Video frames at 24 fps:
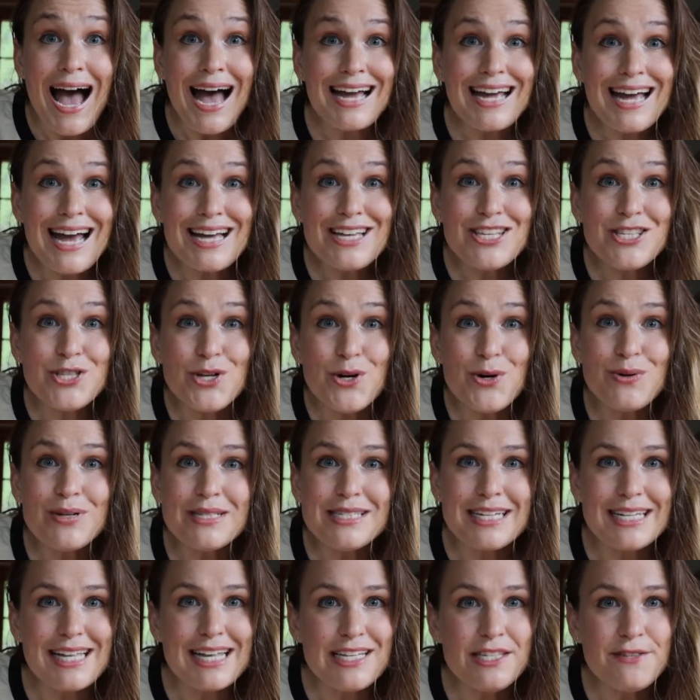Hi guys, so
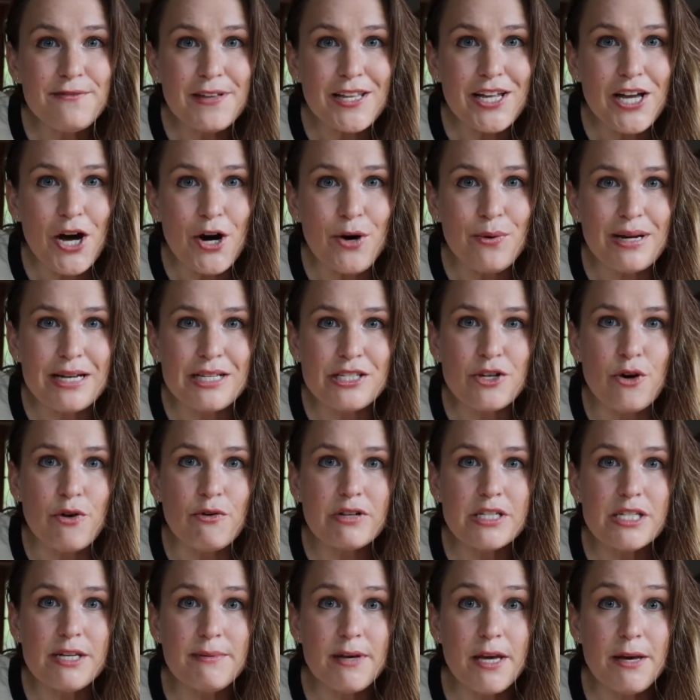today's video is
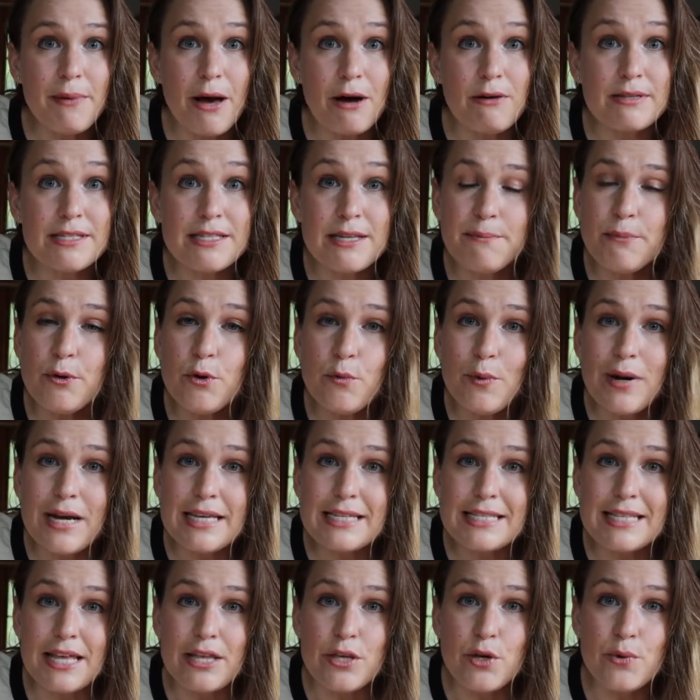going to be about simple
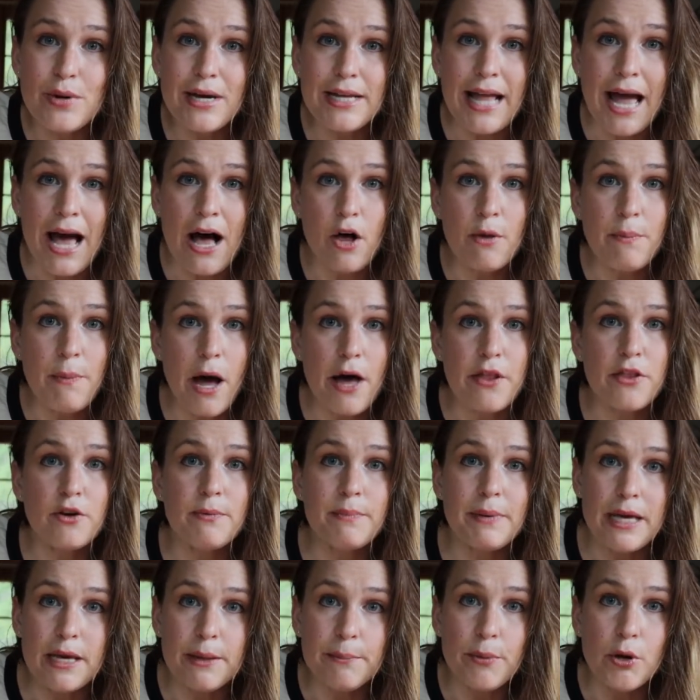ways that you can help other
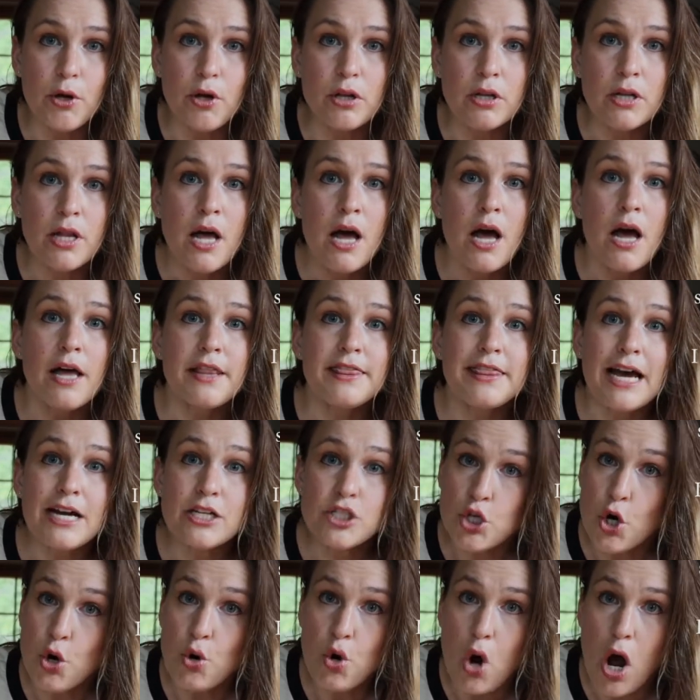people that
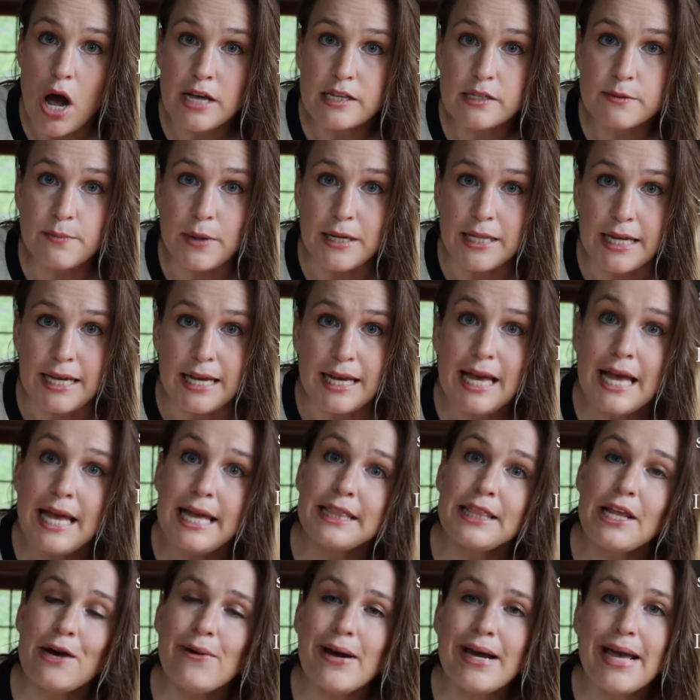don't cost money.
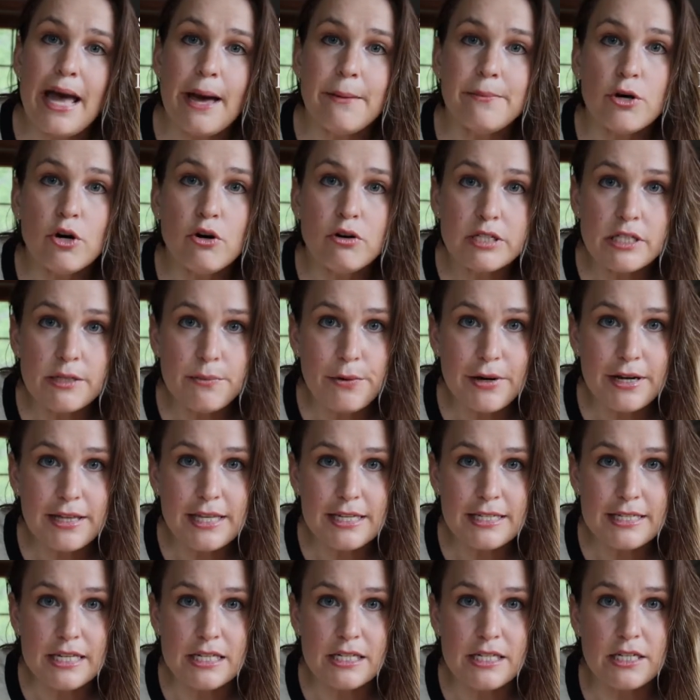Now I am going to break
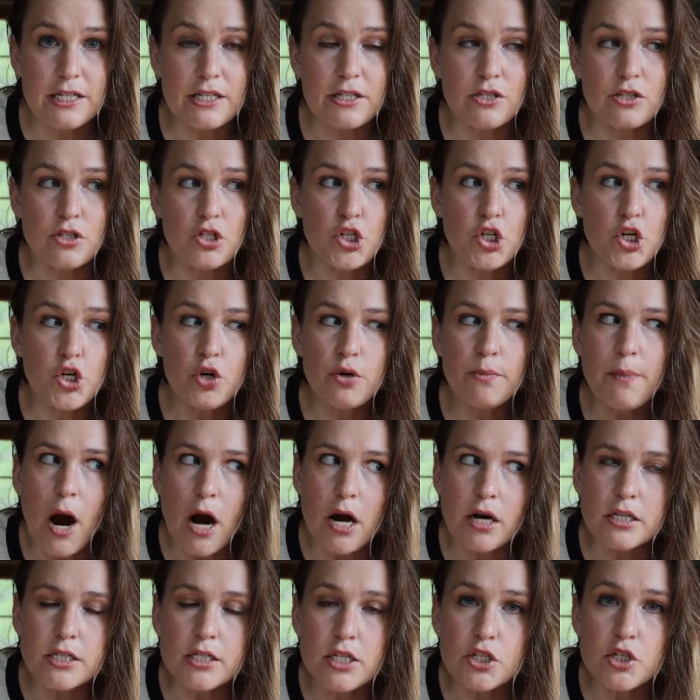this into two
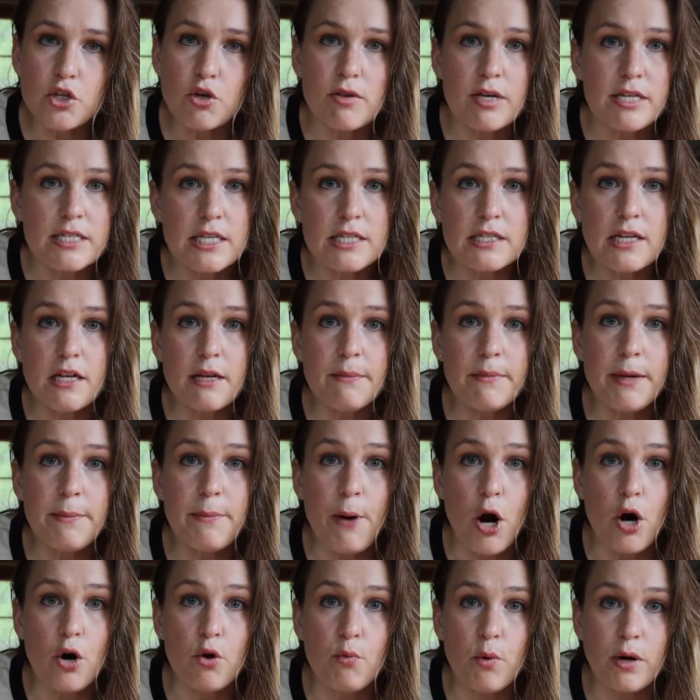parts, so this is going to be
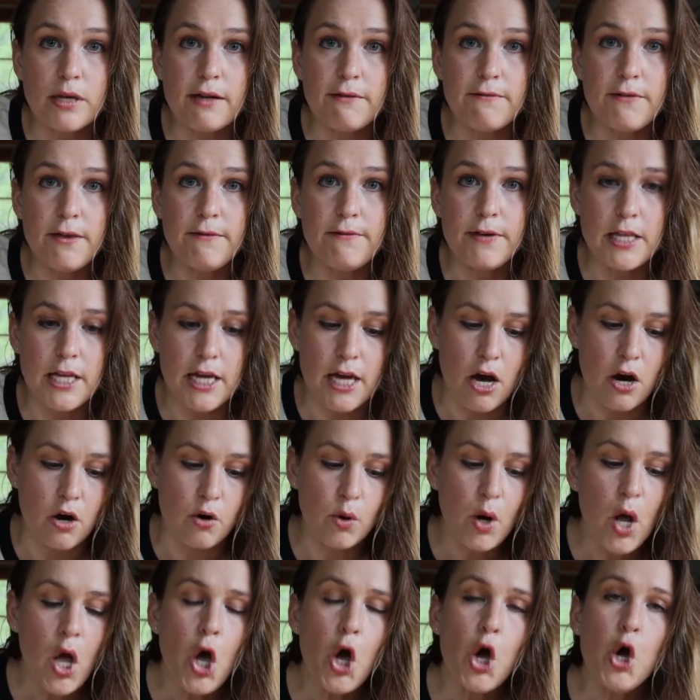part one of the
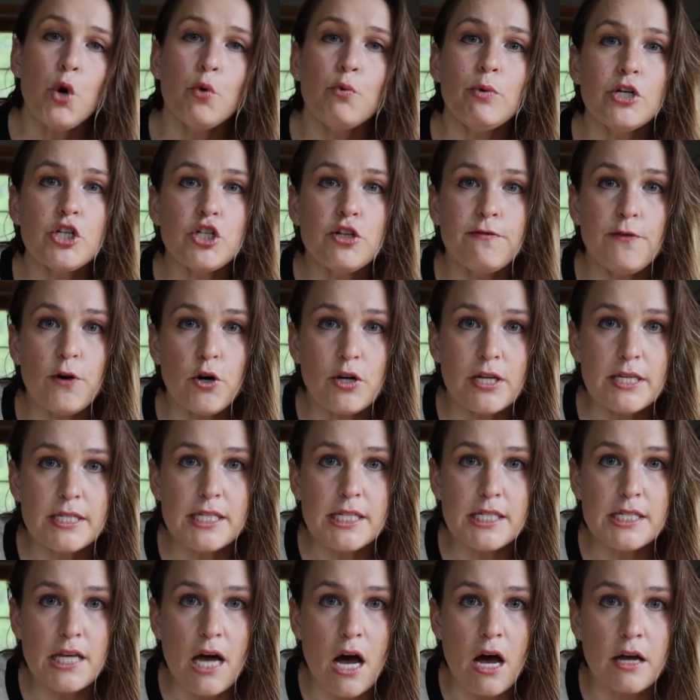video, which
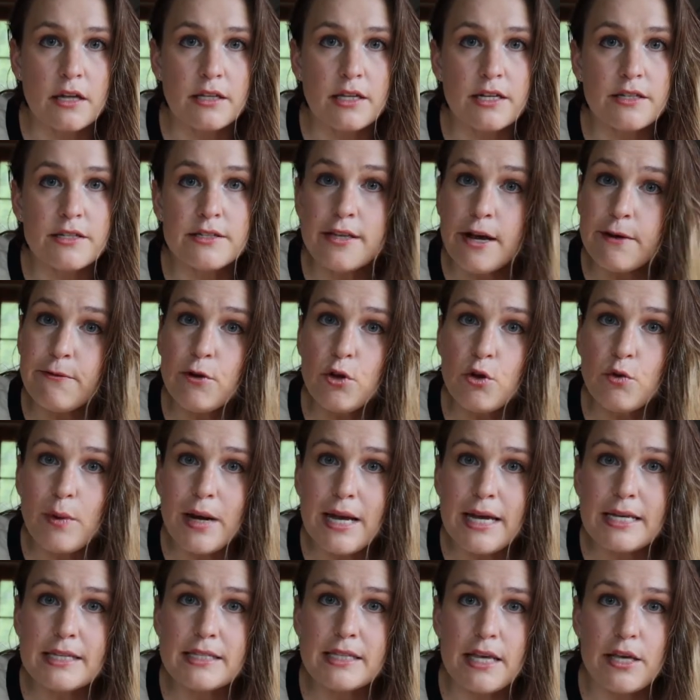focuses on several
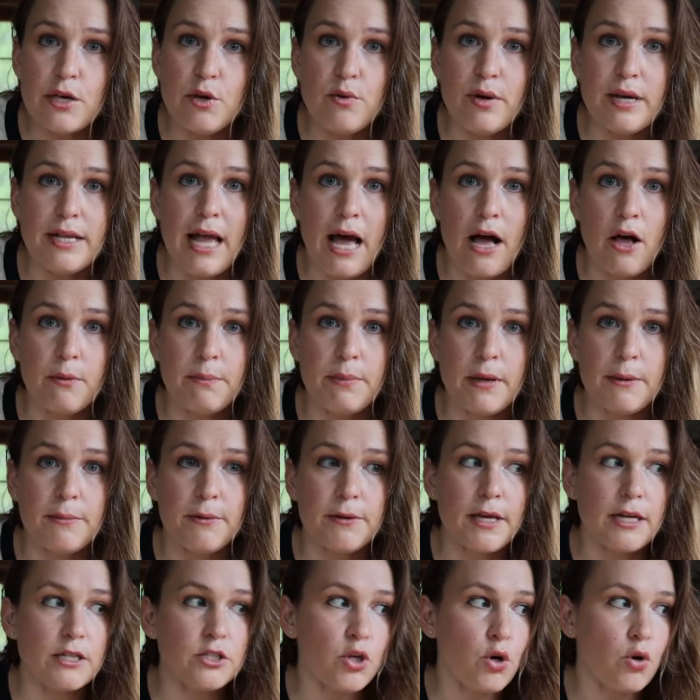ways that you can help people
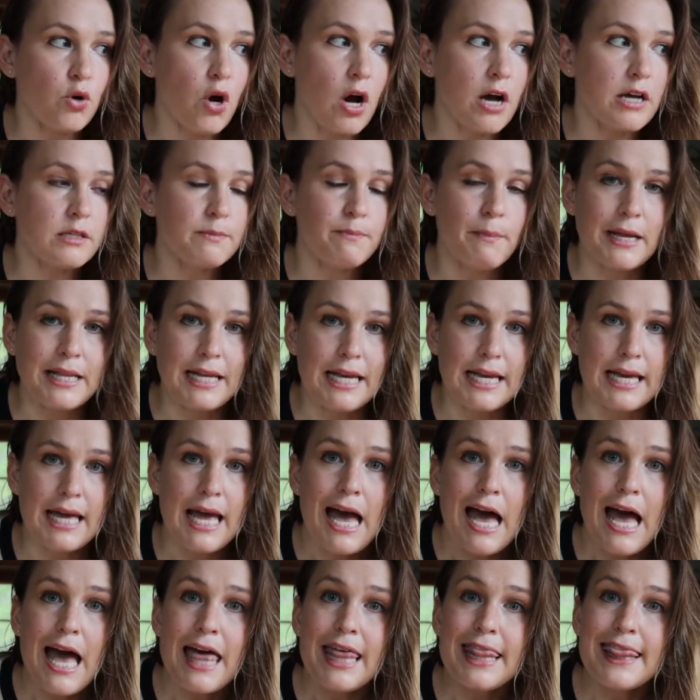that don't cost money
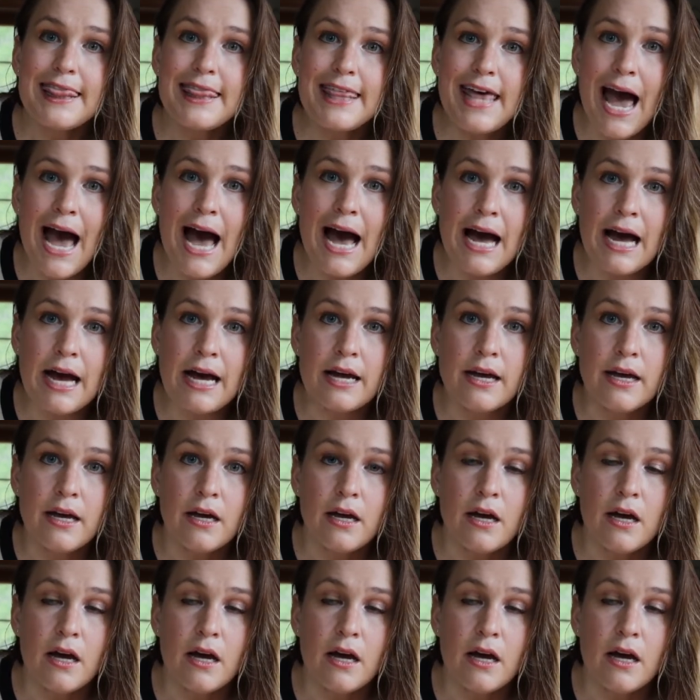that